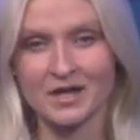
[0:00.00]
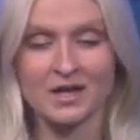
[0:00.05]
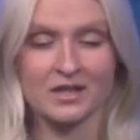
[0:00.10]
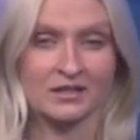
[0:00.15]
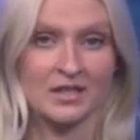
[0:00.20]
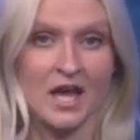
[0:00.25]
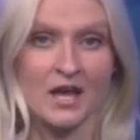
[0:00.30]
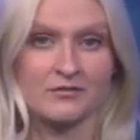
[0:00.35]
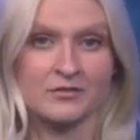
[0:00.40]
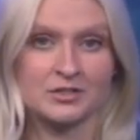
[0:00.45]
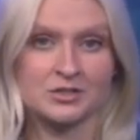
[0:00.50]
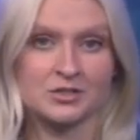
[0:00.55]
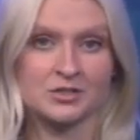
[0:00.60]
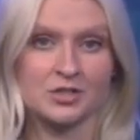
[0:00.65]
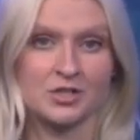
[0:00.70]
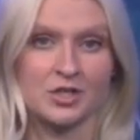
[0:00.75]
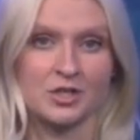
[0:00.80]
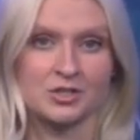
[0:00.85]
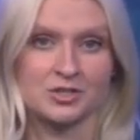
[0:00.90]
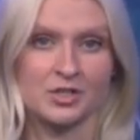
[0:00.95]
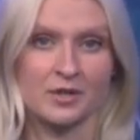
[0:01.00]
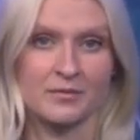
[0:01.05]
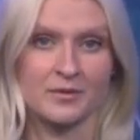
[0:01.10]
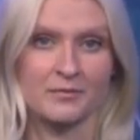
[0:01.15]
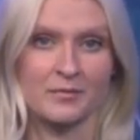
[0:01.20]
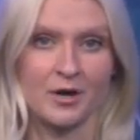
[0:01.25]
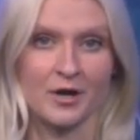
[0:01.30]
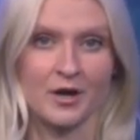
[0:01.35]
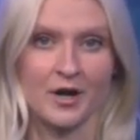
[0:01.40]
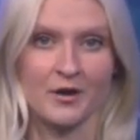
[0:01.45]
Live in the studio, Shelby
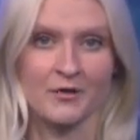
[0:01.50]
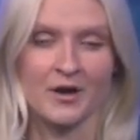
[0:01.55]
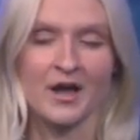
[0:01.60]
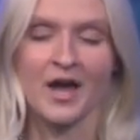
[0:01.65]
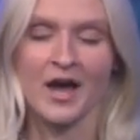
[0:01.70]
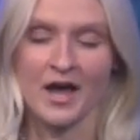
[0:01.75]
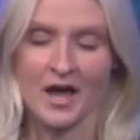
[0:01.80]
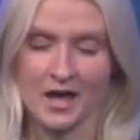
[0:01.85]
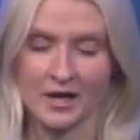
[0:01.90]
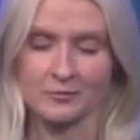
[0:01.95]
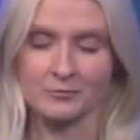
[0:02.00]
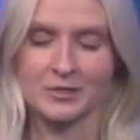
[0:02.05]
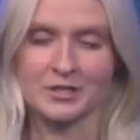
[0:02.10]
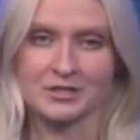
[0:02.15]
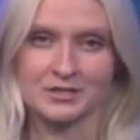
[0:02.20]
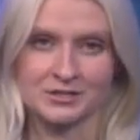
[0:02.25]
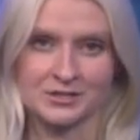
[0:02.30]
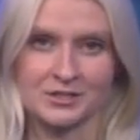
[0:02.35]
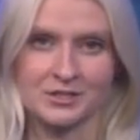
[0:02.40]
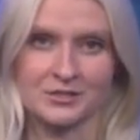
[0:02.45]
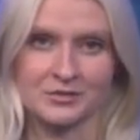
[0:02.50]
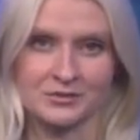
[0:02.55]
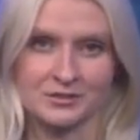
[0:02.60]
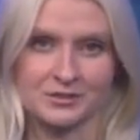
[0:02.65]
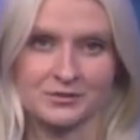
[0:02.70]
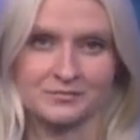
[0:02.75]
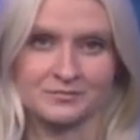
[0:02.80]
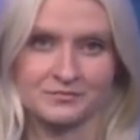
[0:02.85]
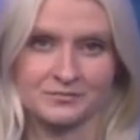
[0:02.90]
Burrow, Eyewitness News.